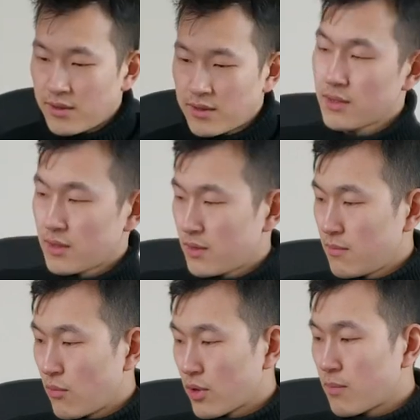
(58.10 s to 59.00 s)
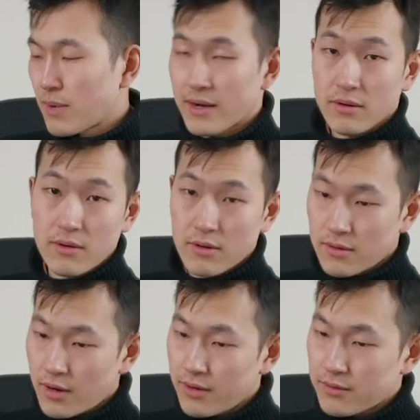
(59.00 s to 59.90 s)
is more compact on
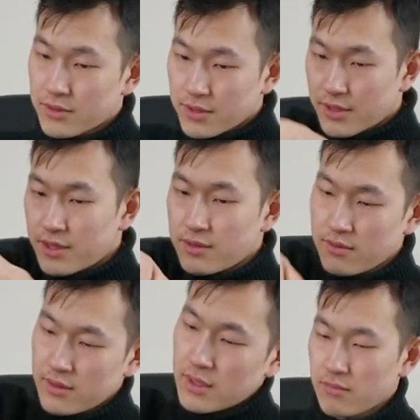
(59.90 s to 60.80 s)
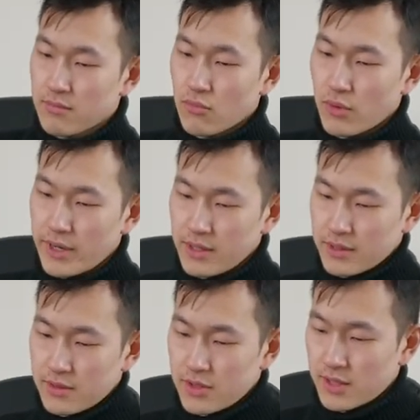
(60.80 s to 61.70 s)
either side, more
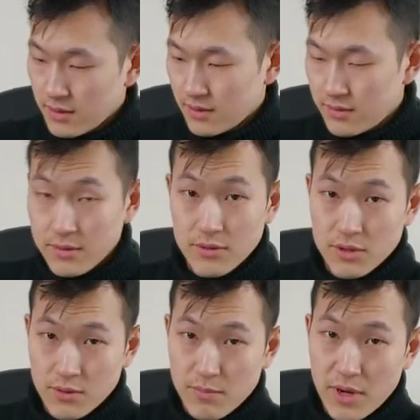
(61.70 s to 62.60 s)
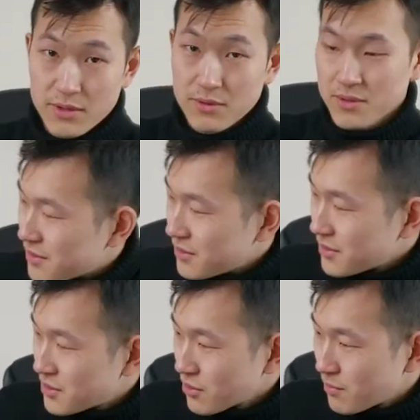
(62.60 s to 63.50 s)
elegant chassis, thinner screen bezels.
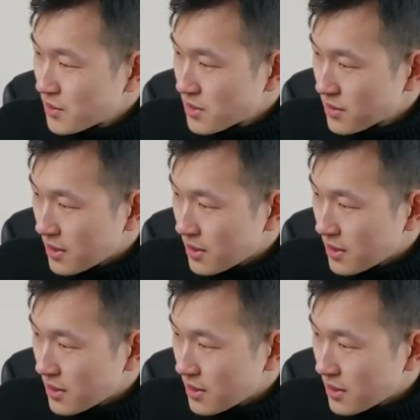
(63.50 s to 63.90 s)
Still a business